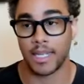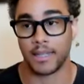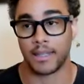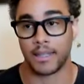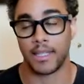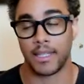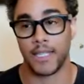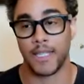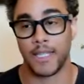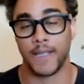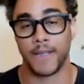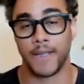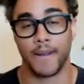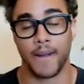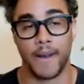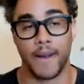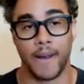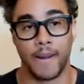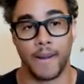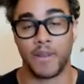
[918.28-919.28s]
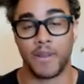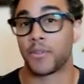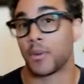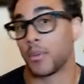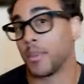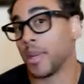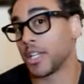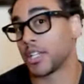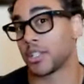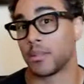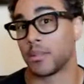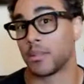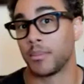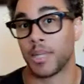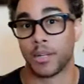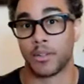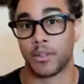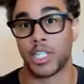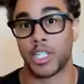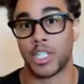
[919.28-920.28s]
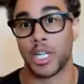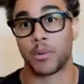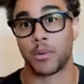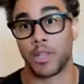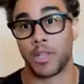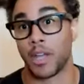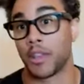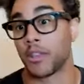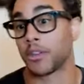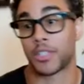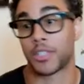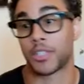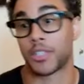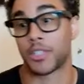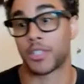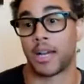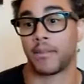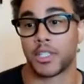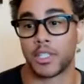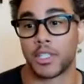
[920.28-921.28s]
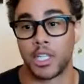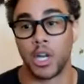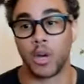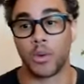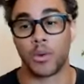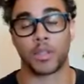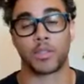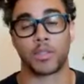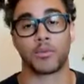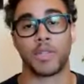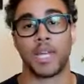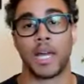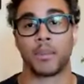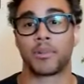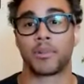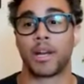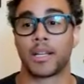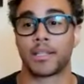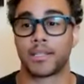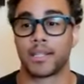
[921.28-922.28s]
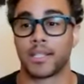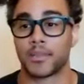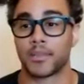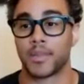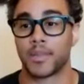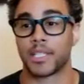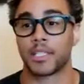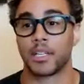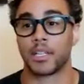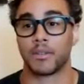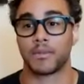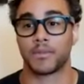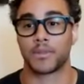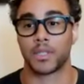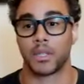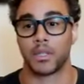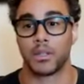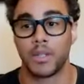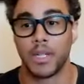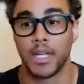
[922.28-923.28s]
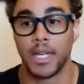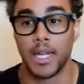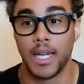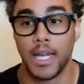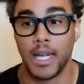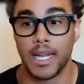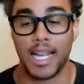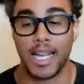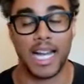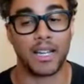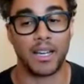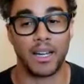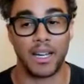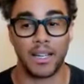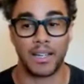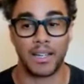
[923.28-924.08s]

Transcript: get the information to be able to share with others, and obviously going through that process myself. So kind